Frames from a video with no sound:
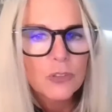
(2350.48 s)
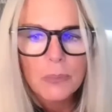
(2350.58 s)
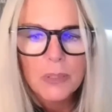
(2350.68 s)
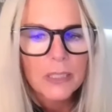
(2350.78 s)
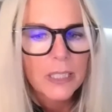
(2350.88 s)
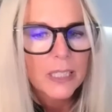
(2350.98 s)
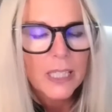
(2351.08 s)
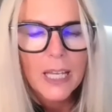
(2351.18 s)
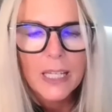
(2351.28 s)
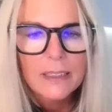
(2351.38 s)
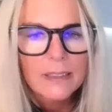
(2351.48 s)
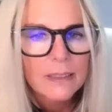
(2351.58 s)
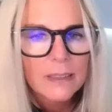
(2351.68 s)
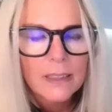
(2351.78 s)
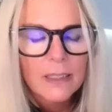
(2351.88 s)
or something like that.
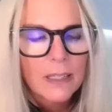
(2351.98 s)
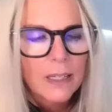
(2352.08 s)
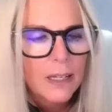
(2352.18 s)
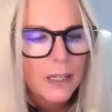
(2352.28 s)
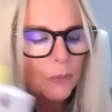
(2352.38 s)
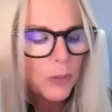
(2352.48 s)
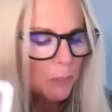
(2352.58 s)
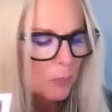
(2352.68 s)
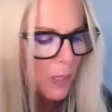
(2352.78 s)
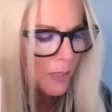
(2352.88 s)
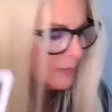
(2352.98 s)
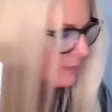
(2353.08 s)
We might